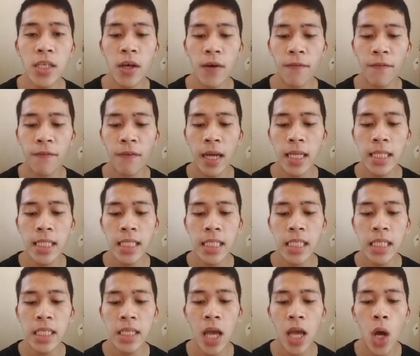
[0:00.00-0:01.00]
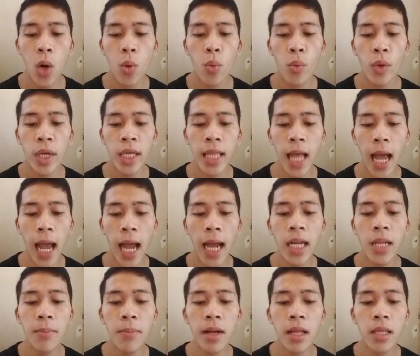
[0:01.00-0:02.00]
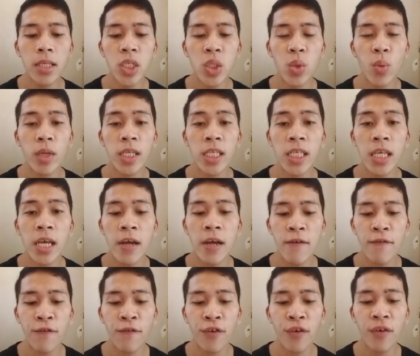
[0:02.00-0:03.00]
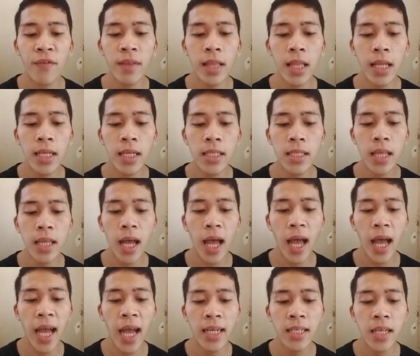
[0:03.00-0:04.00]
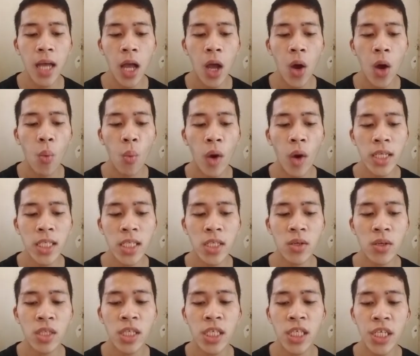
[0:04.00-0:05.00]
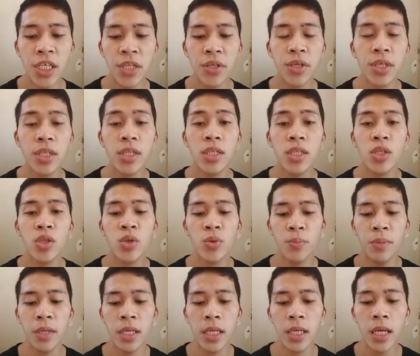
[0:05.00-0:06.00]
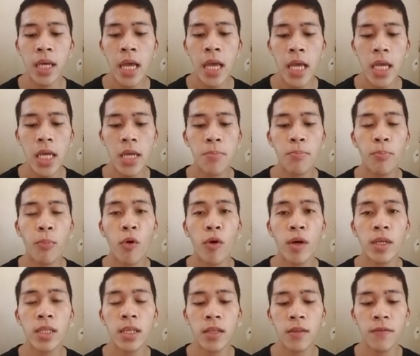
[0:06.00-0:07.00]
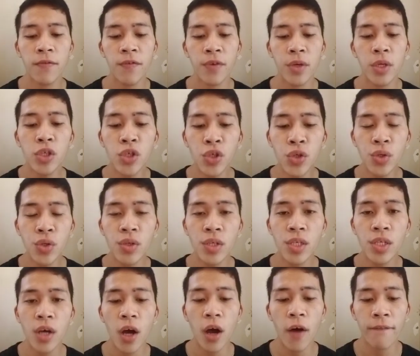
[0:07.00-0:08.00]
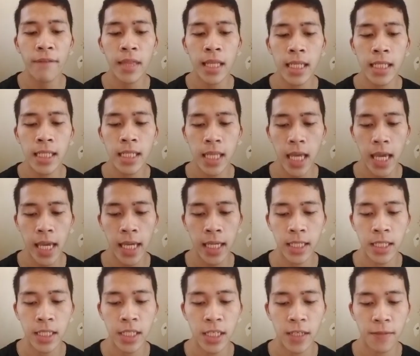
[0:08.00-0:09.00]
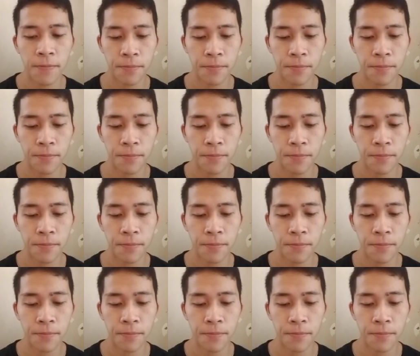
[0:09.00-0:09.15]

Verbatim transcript: of fighting with animals was prevalent and was considered to be important features of this age.